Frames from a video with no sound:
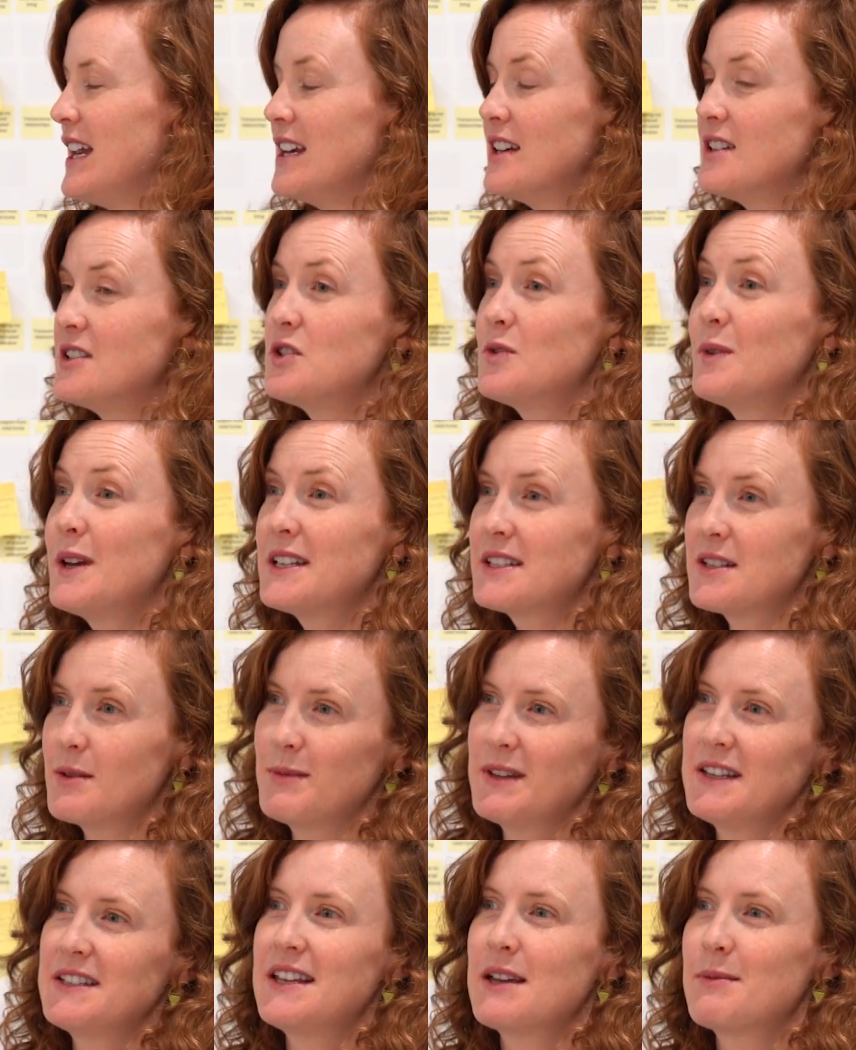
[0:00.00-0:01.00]
In doing some
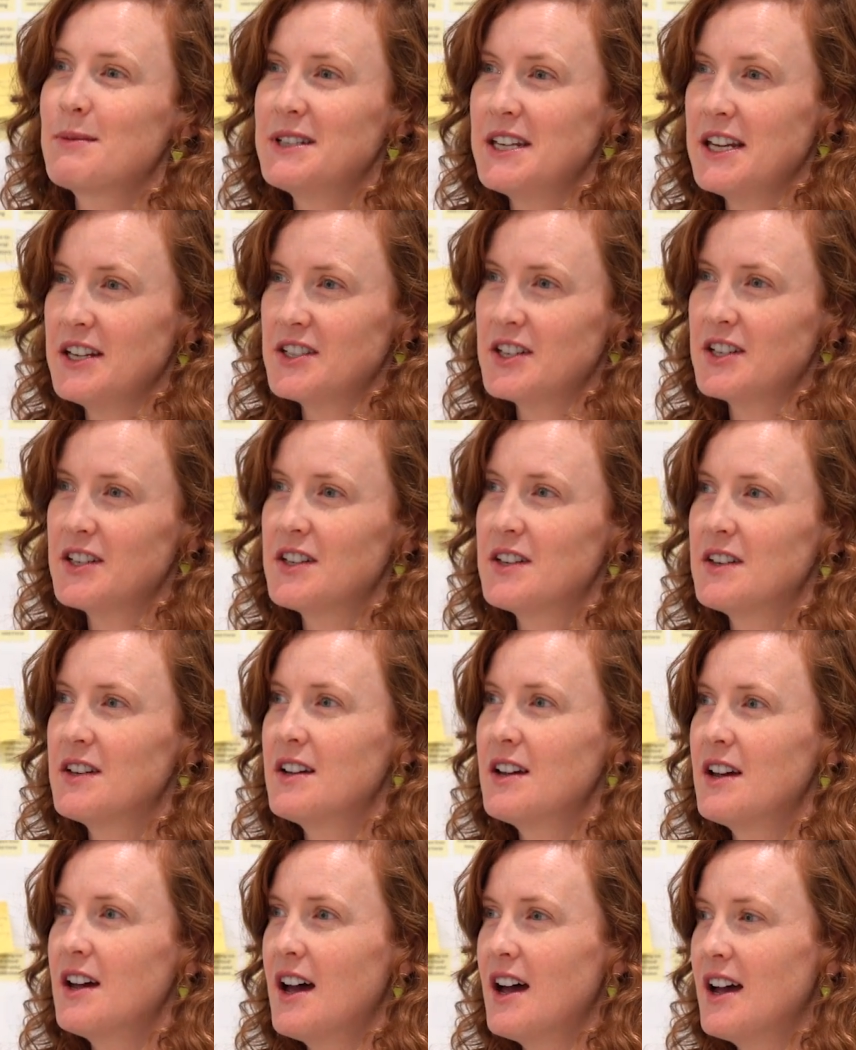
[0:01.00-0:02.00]
of these
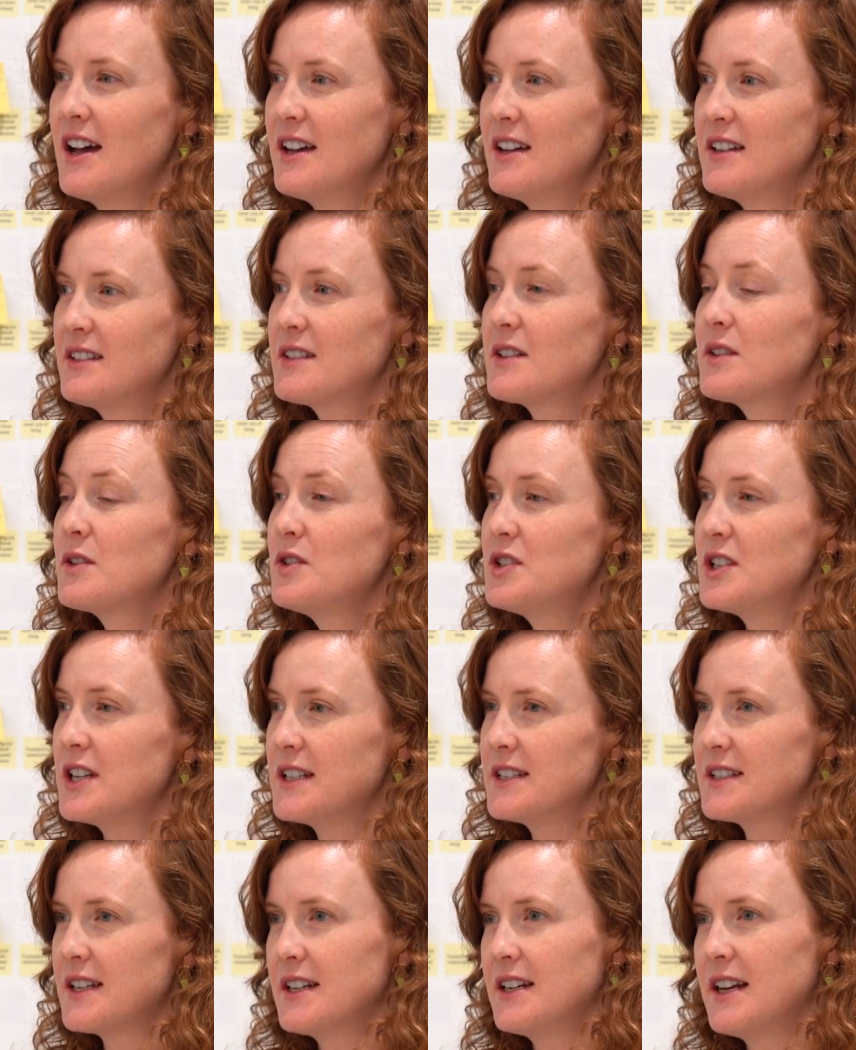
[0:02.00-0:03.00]
segmentation
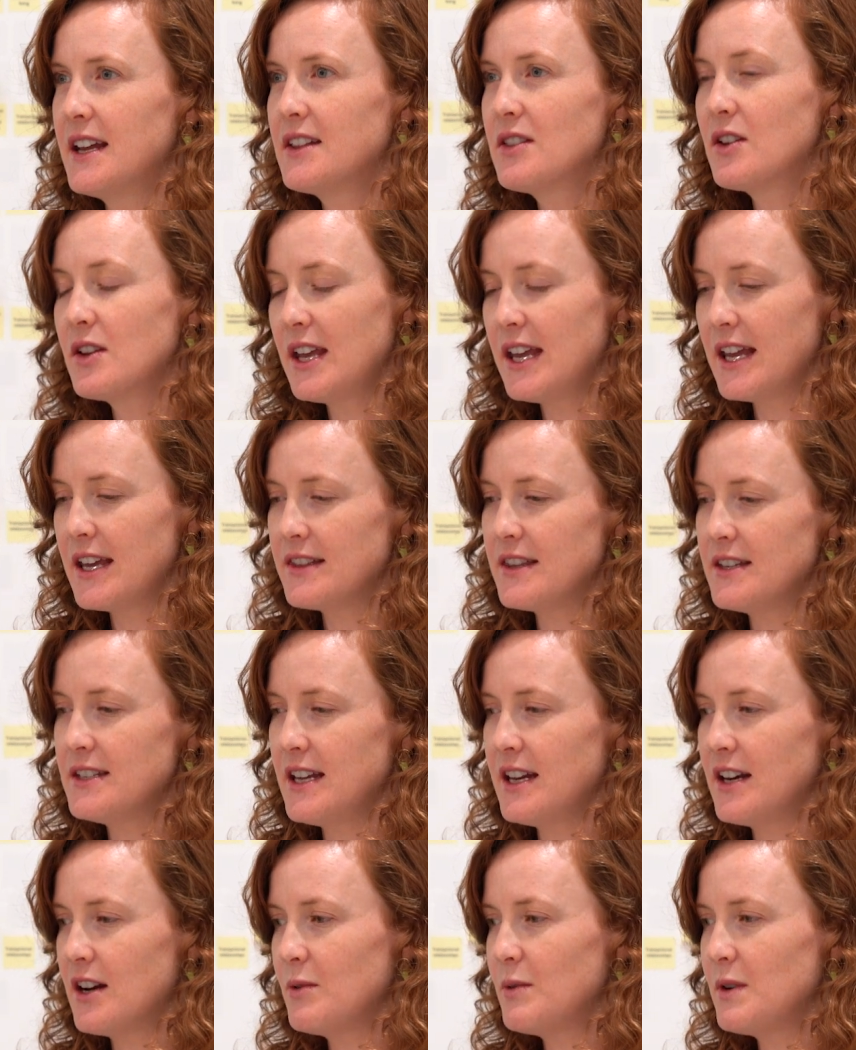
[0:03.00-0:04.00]
solutions and looking at the
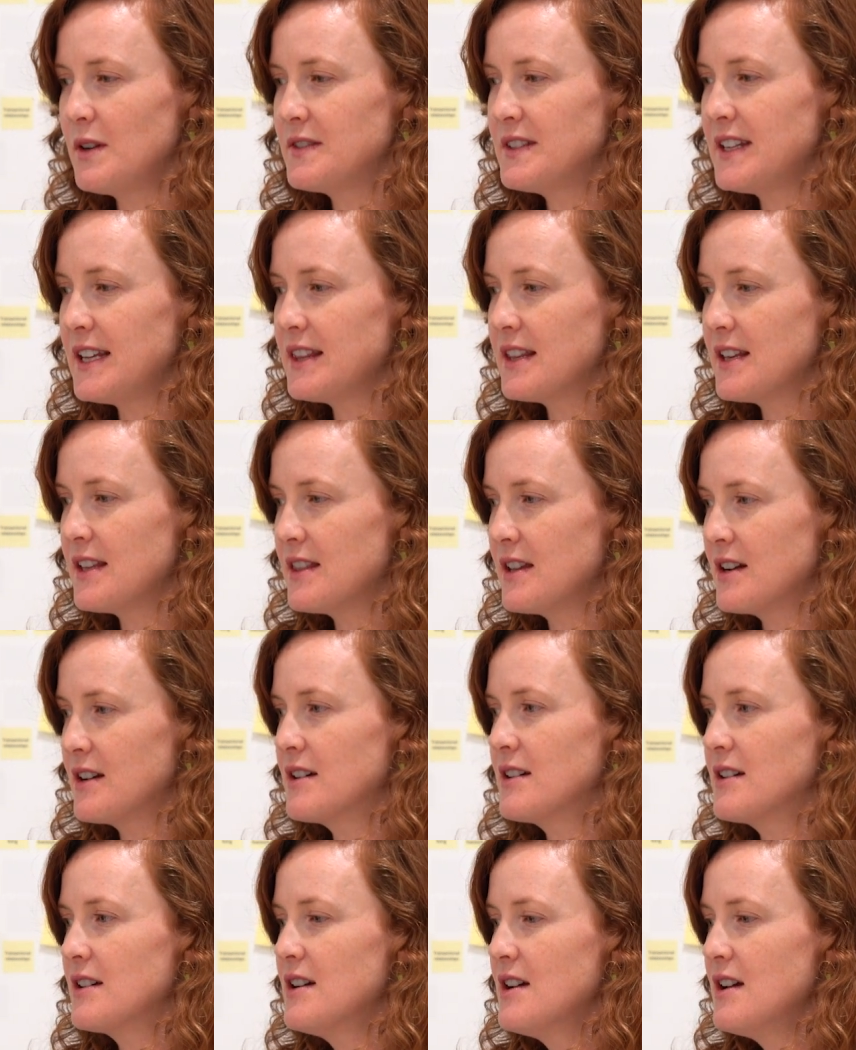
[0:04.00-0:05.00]
data, we've seen that
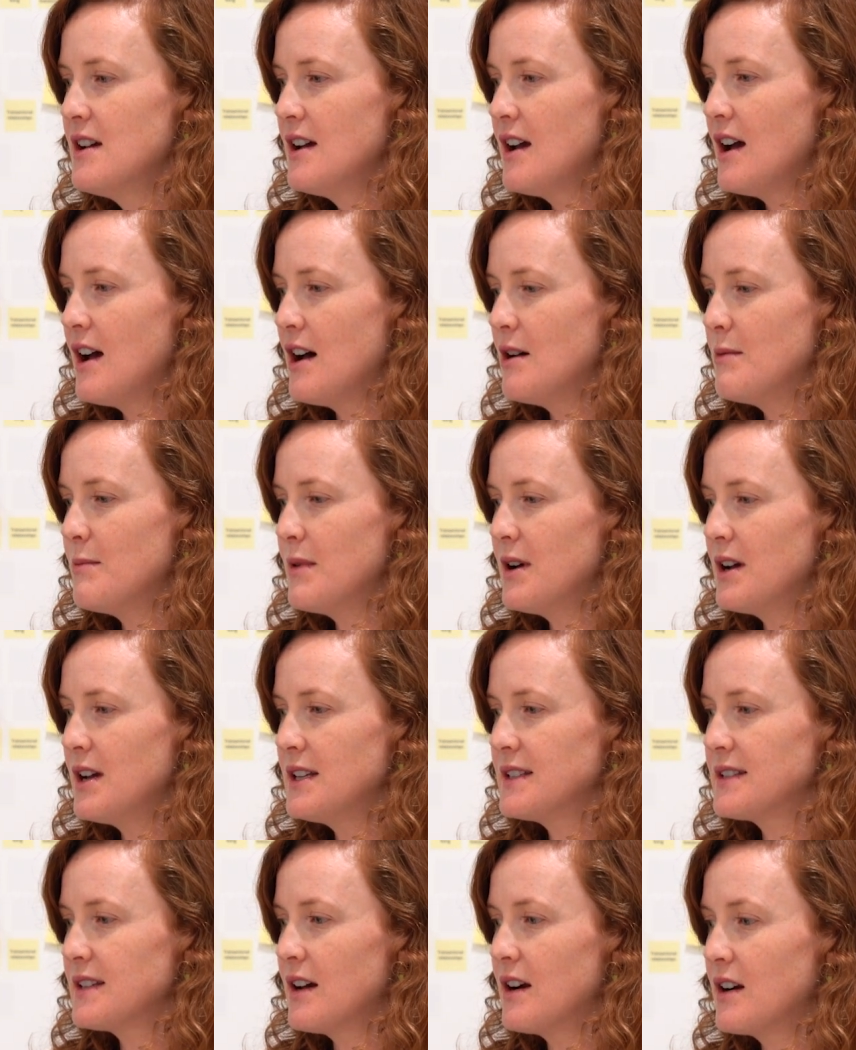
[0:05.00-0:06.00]
there
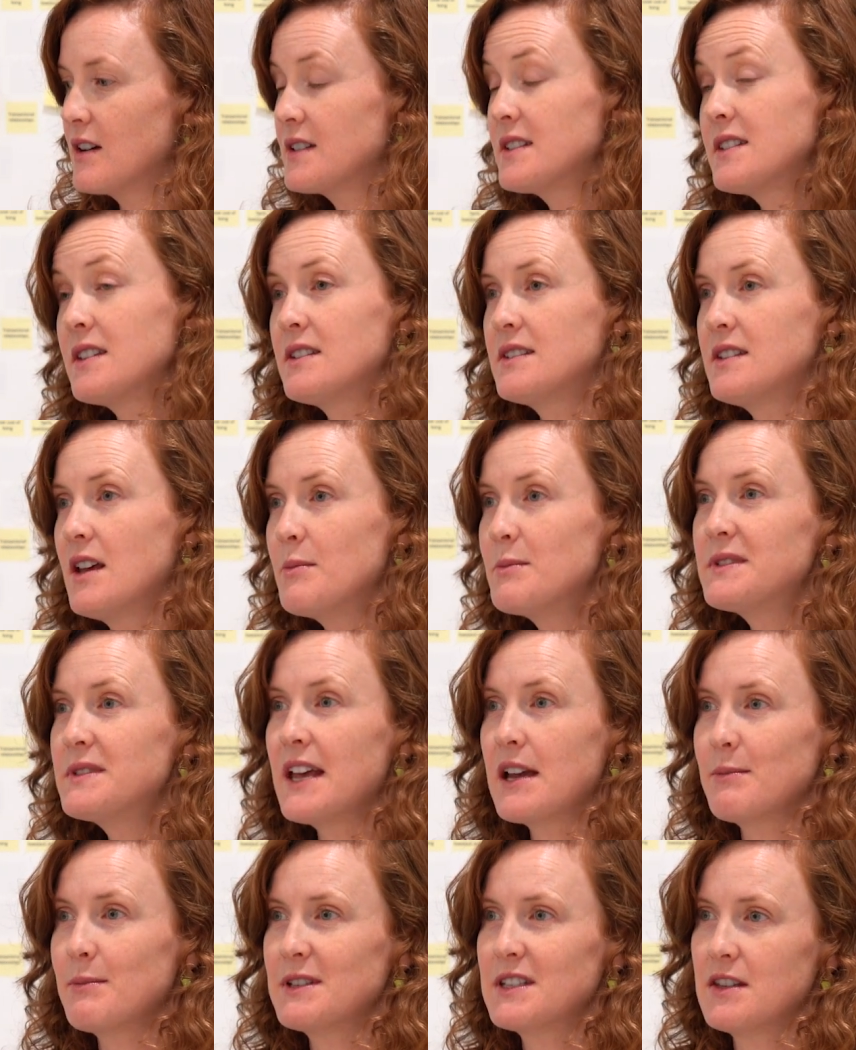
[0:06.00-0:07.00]
are some
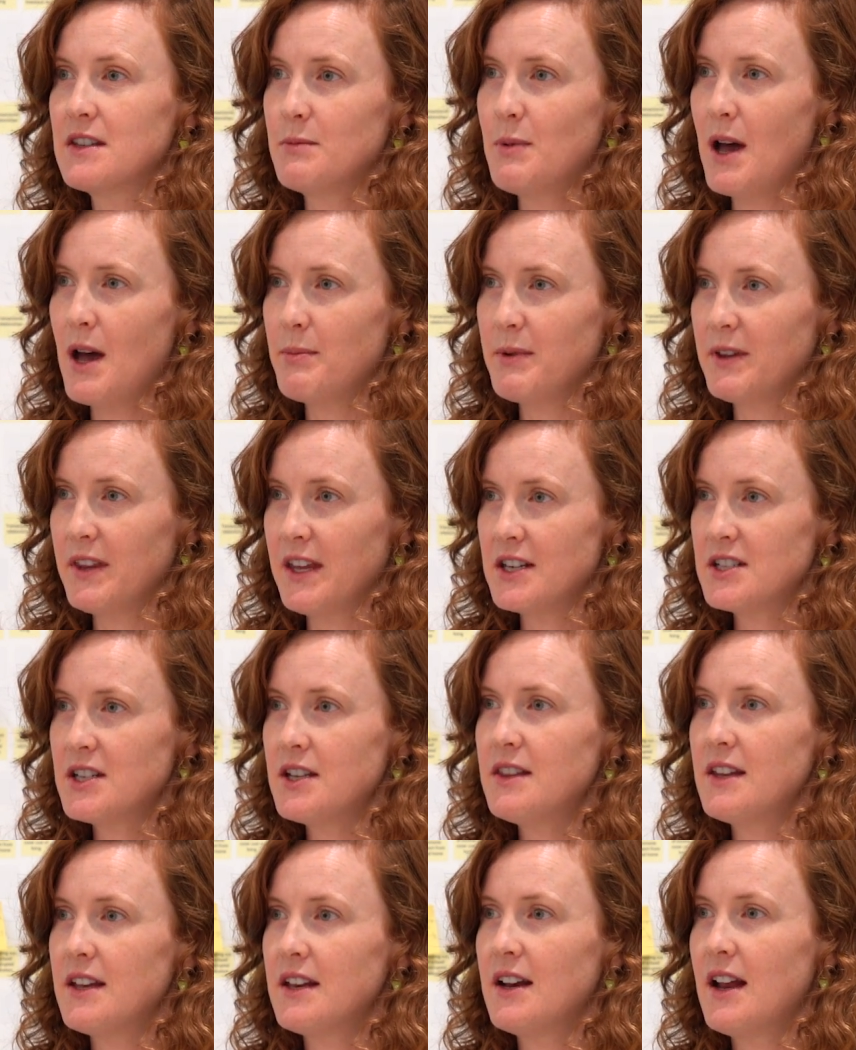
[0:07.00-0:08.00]
segments of the
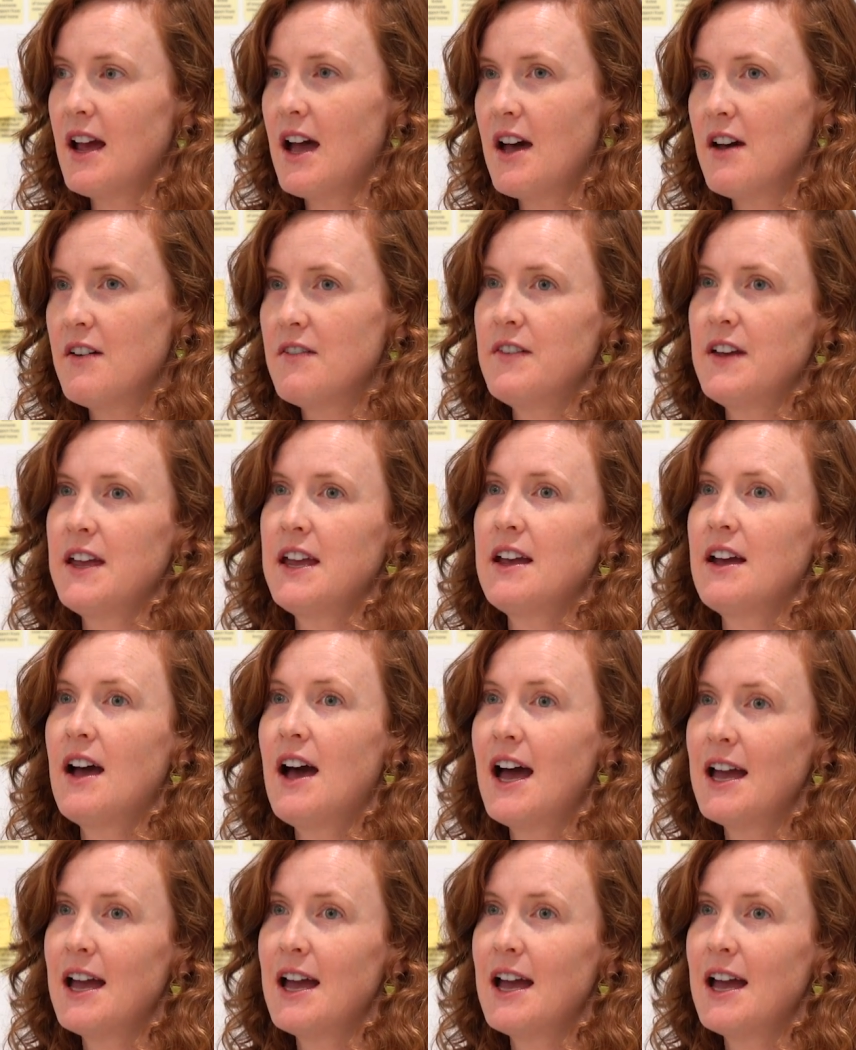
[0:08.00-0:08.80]
population that have a